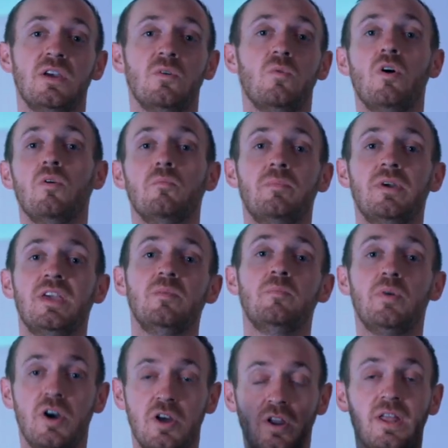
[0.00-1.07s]
It won't be
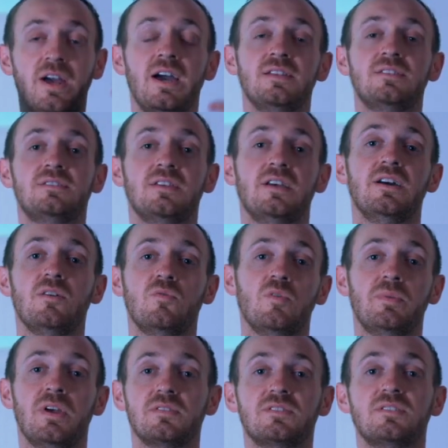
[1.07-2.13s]
putting on a headset, we'll be able to